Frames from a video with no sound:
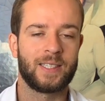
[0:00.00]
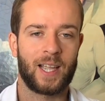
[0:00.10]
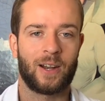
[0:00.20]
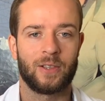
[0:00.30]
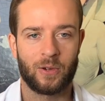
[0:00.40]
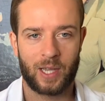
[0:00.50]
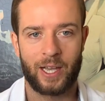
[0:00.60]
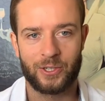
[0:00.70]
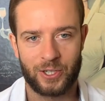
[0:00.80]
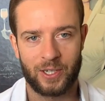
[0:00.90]
desired
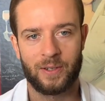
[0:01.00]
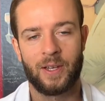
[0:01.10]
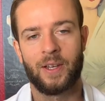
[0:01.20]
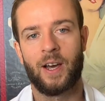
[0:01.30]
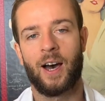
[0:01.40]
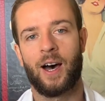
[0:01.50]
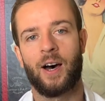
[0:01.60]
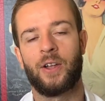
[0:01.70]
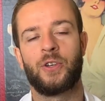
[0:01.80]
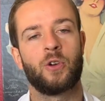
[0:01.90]
location,
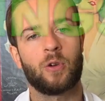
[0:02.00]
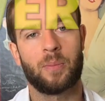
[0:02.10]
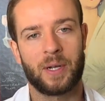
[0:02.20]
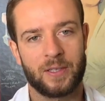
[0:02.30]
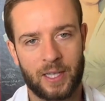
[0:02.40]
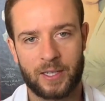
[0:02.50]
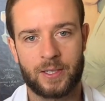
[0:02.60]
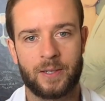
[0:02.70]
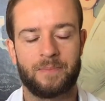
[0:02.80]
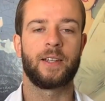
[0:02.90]
newer
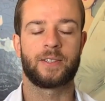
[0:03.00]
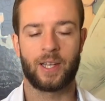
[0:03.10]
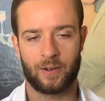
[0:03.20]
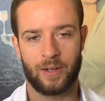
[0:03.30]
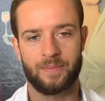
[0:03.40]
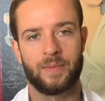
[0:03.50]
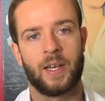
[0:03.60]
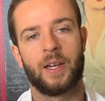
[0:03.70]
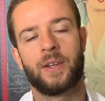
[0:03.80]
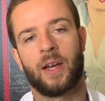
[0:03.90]
buildings, etc.
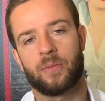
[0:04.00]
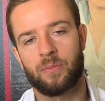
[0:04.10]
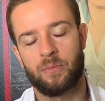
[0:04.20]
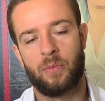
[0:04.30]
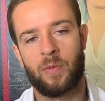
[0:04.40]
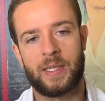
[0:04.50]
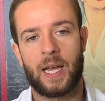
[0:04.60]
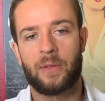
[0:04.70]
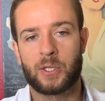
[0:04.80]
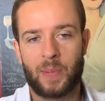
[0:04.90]
Now, moving
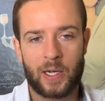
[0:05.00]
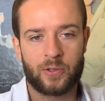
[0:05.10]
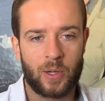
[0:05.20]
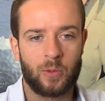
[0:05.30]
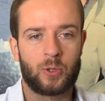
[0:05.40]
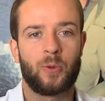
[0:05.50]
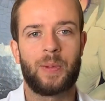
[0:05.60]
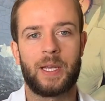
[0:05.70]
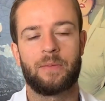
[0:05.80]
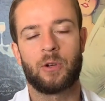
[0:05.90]
down the spectrum, which would
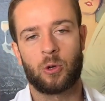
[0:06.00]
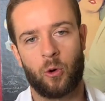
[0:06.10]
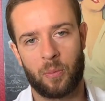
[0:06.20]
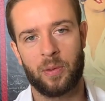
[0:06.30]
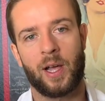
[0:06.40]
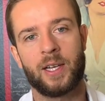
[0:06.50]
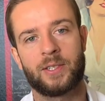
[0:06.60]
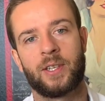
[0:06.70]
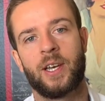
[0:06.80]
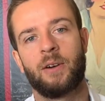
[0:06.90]
be core
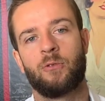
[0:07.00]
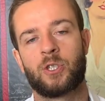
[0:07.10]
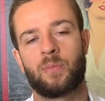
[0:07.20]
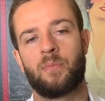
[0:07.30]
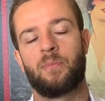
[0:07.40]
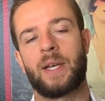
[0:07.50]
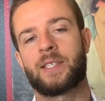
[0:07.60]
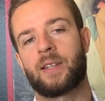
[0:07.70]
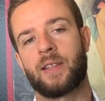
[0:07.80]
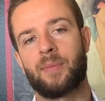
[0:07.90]
plus, which
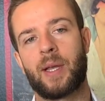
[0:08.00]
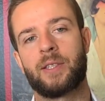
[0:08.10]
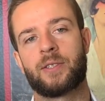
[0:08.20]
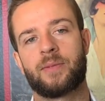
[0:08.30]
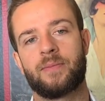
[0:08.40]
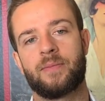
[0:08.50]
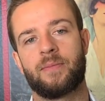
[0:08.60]
basically means